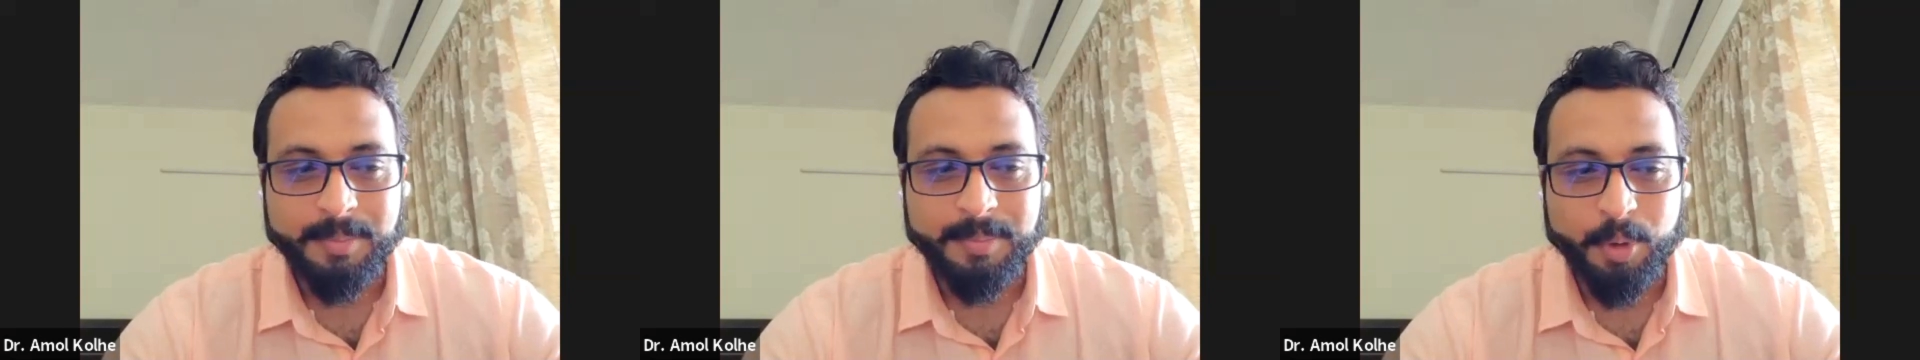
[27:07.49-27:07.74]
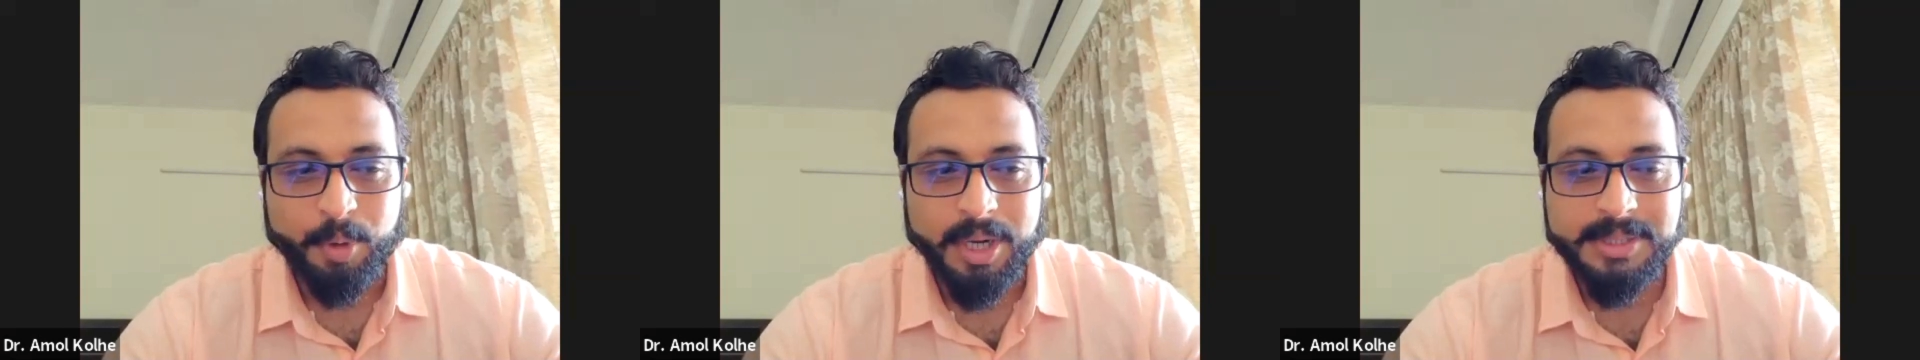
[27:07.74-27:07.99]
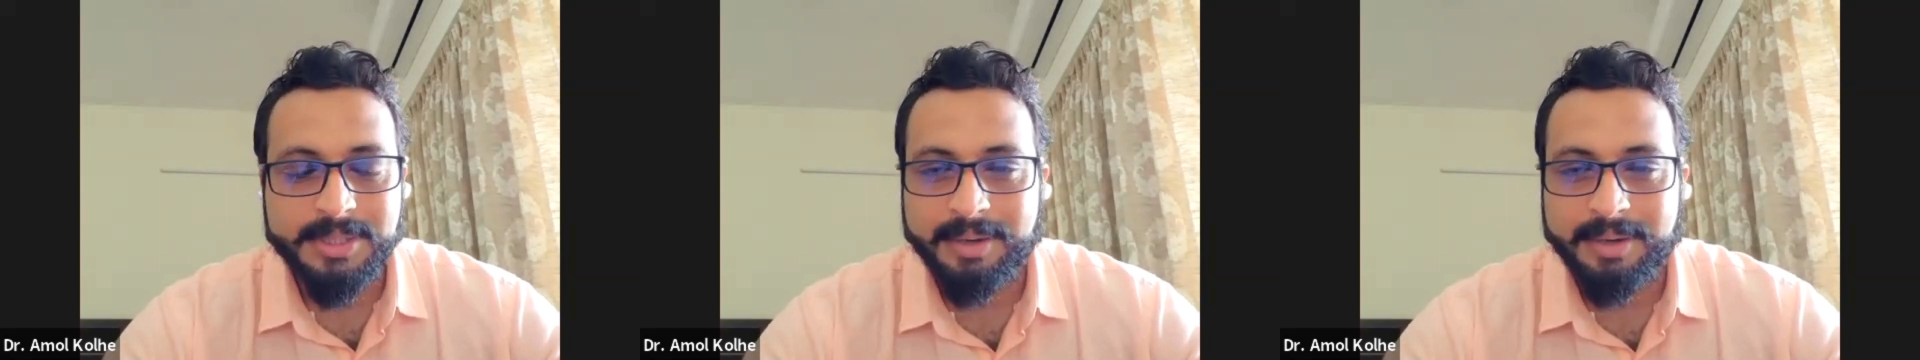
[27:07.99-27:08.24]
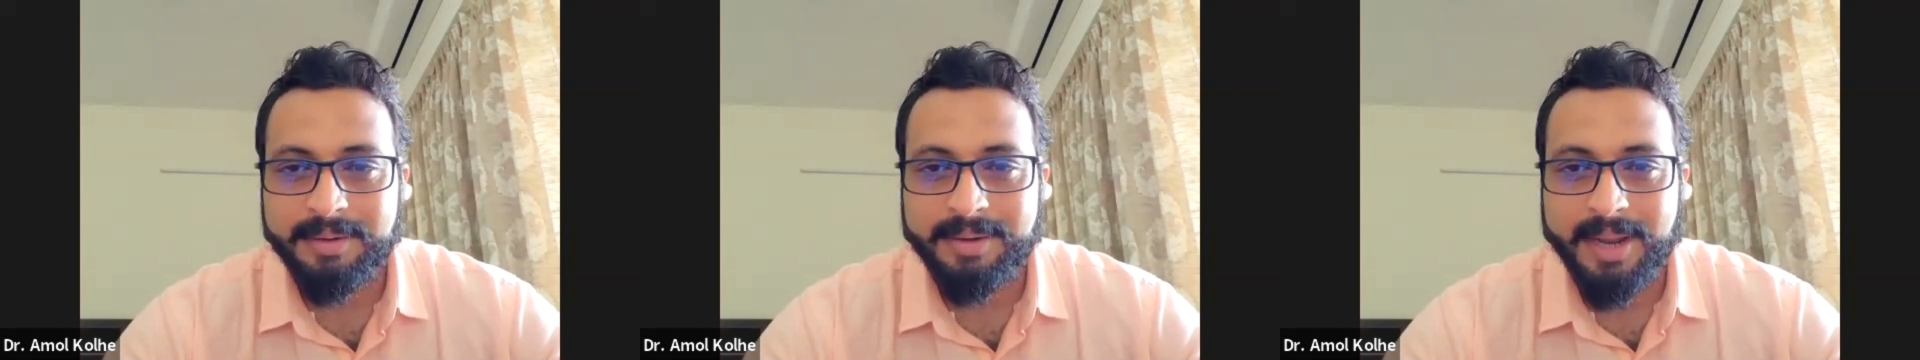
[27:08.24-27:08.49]
morals
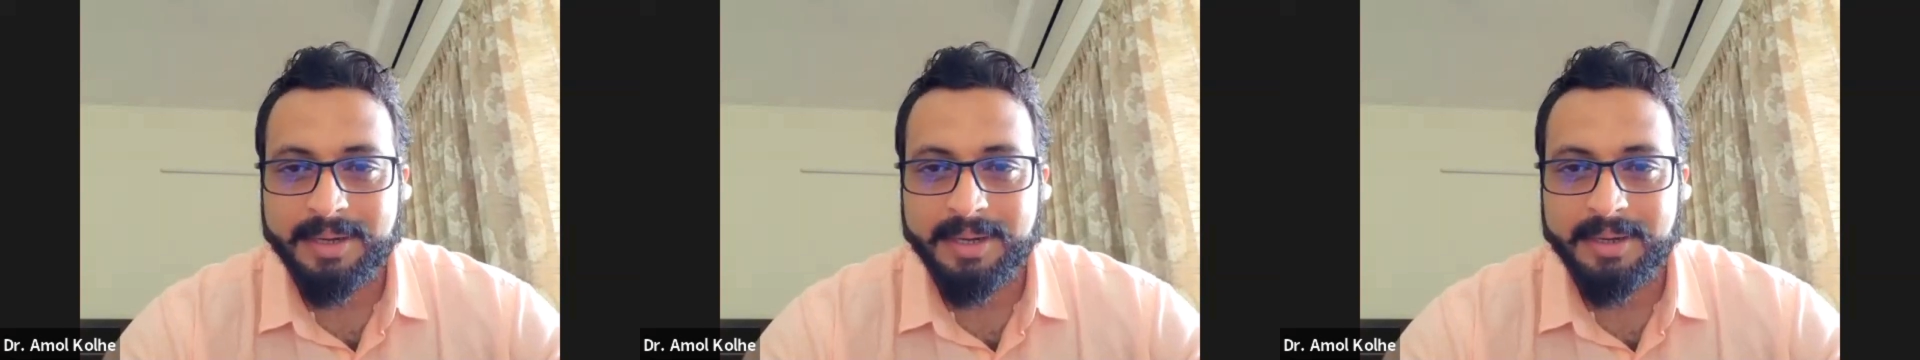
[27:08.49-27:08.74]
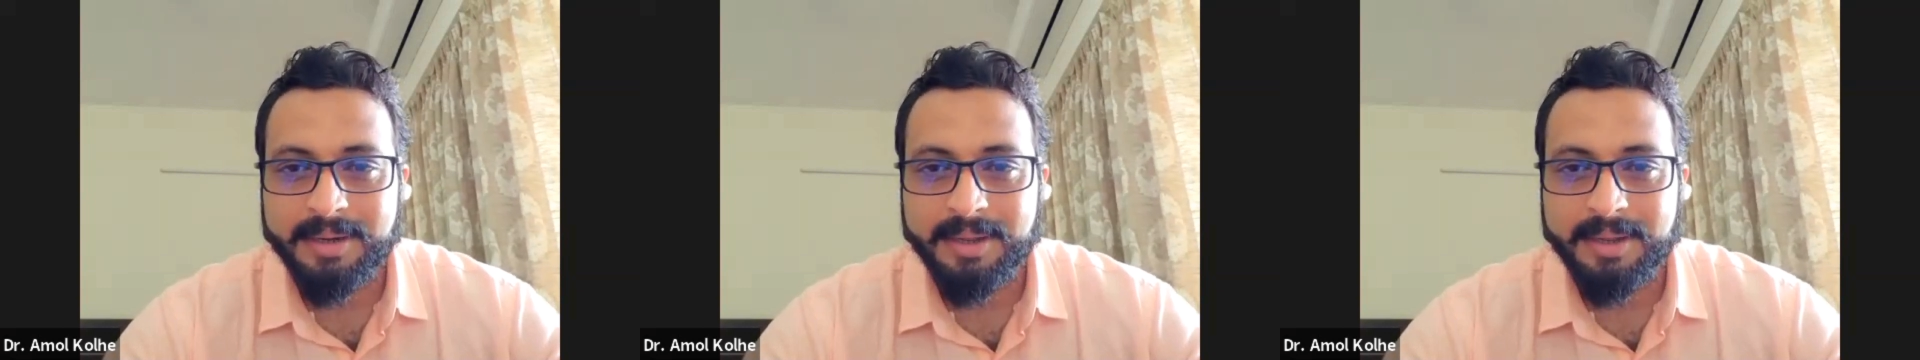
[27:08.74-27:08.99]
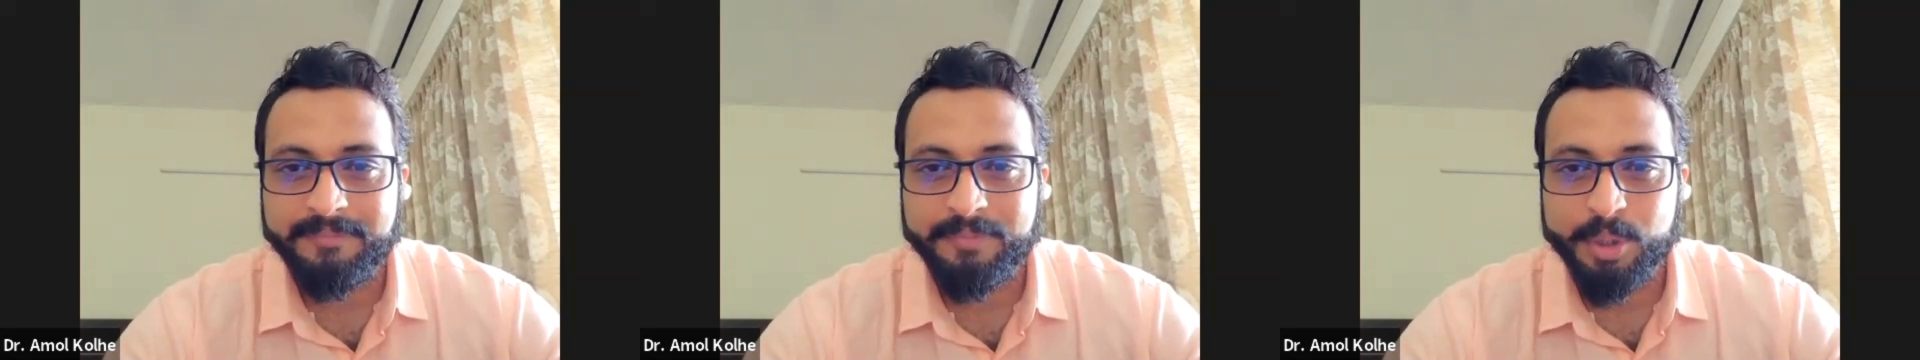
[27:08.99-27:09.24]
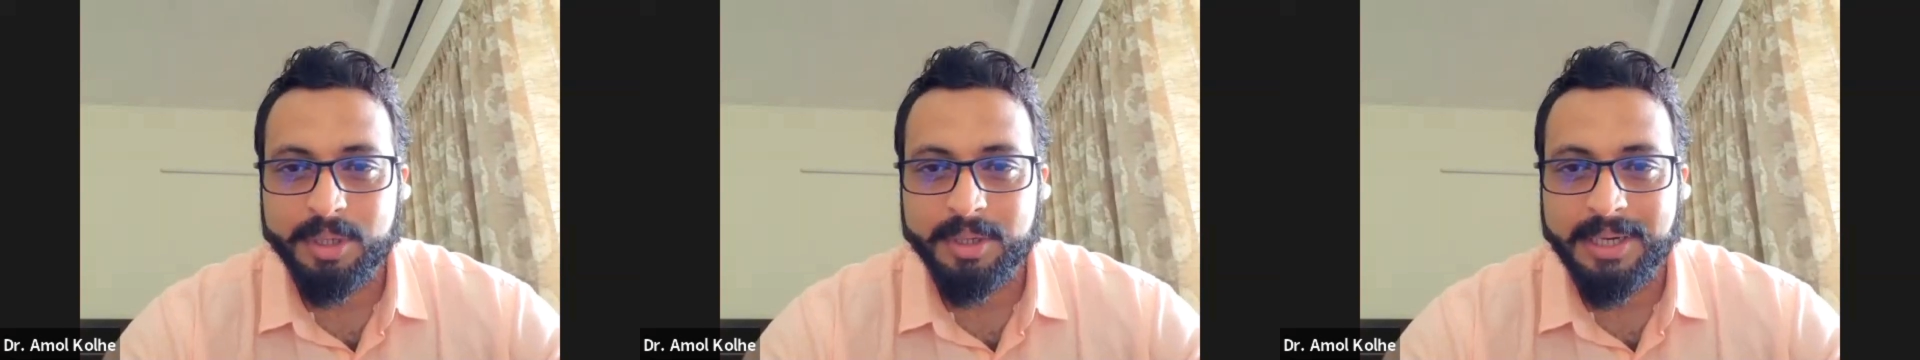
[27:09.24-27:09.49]
are intact and if
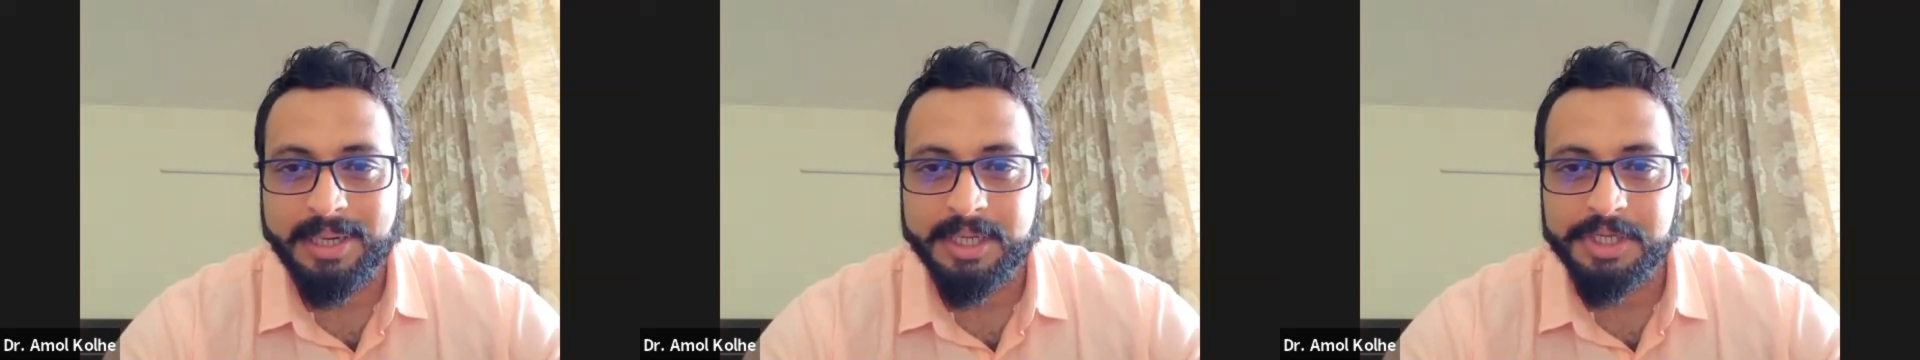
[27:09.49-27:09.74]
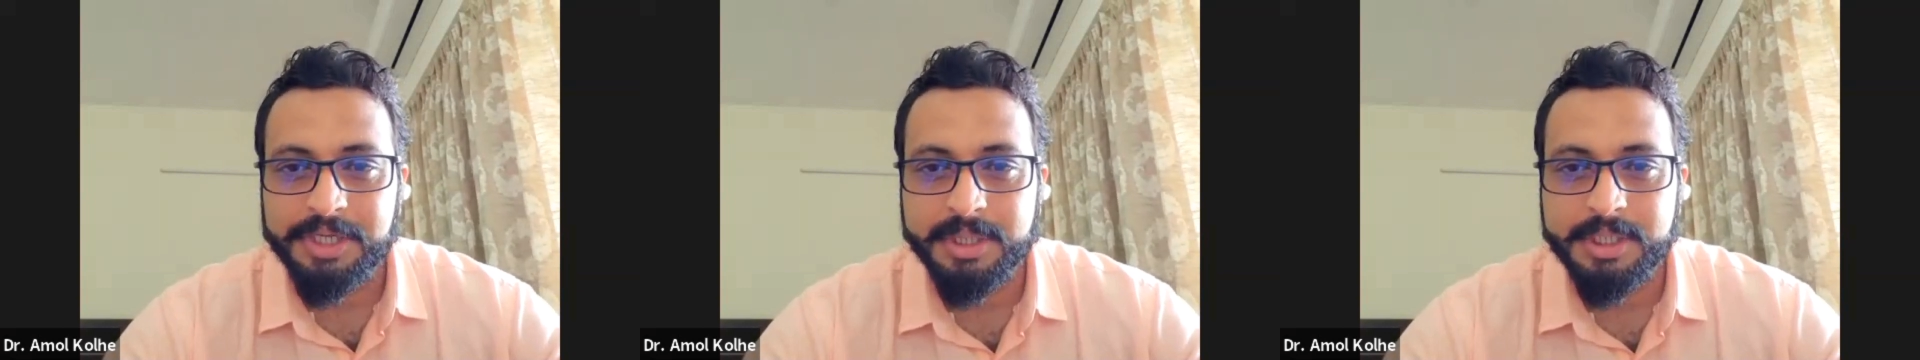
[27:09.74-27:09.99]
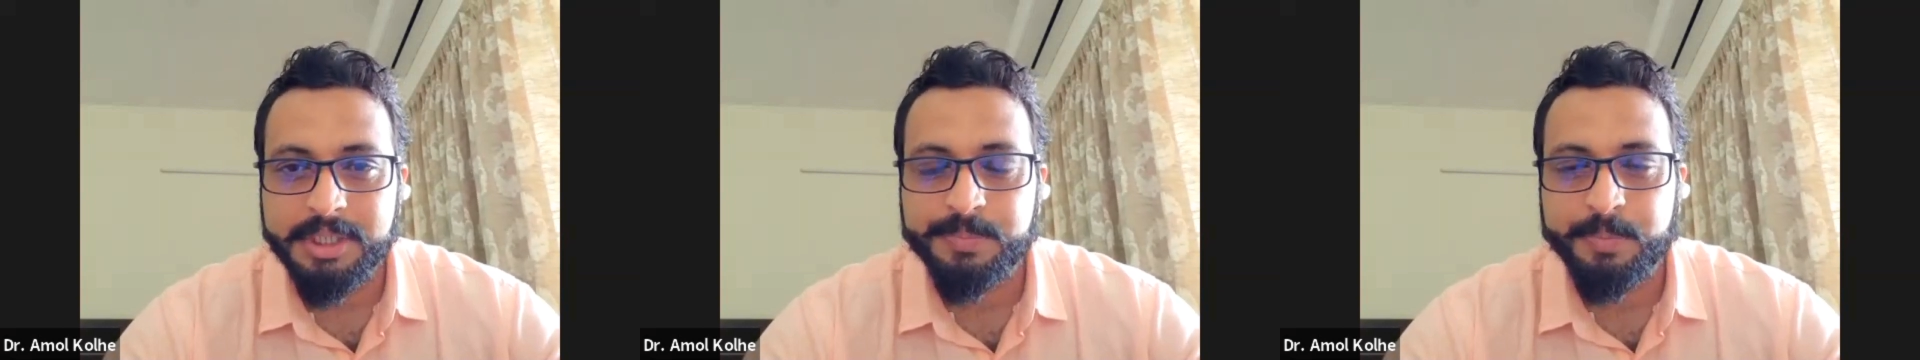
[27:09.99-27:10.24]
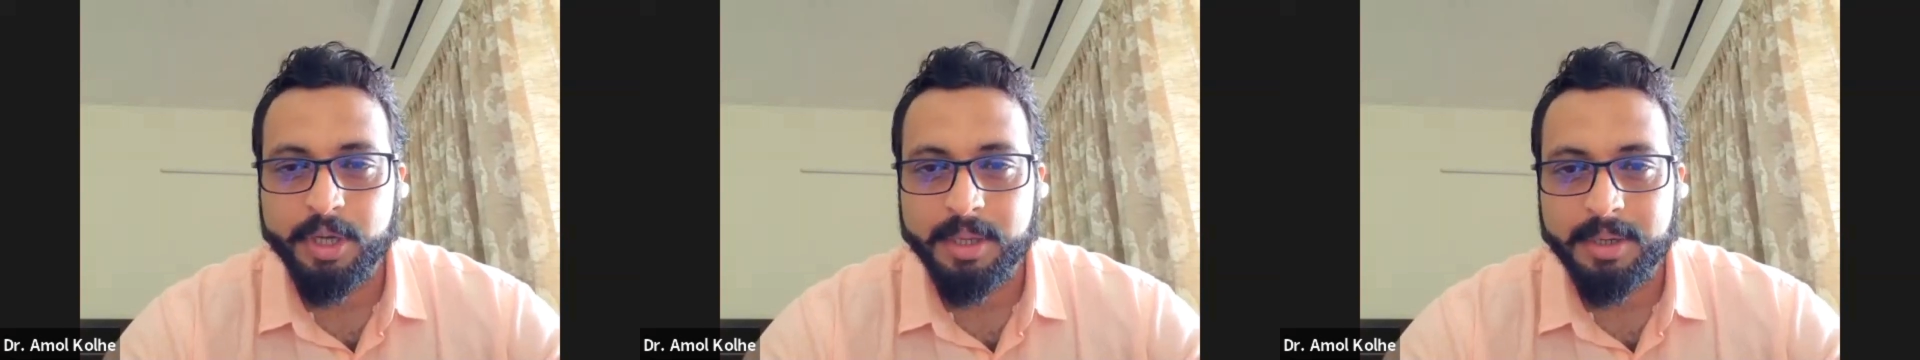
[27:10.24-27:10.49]
your intention is
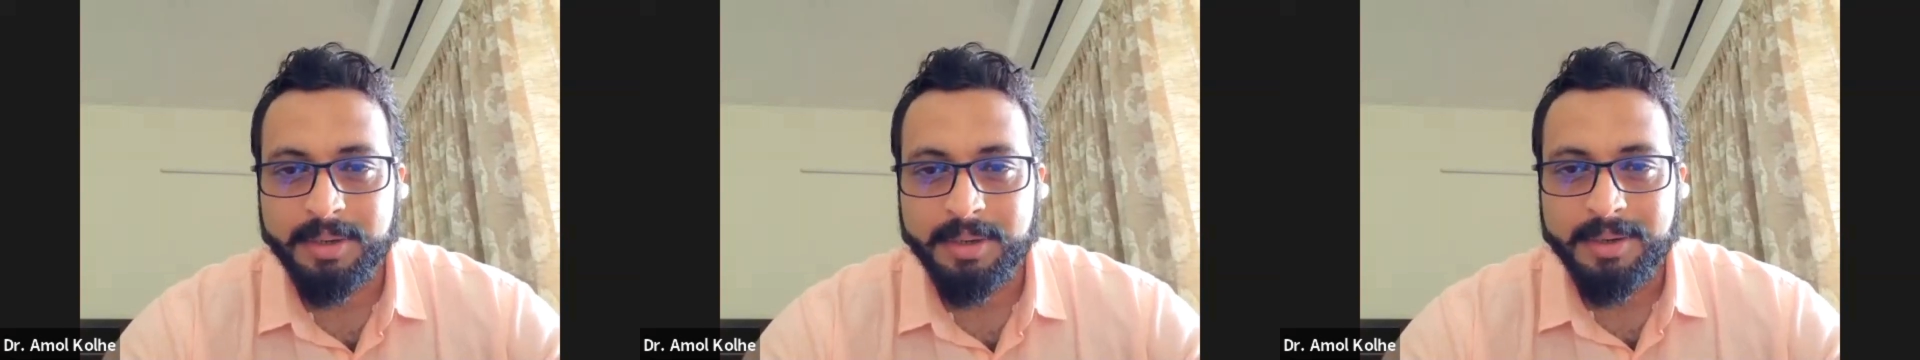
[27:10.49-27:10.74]
pure,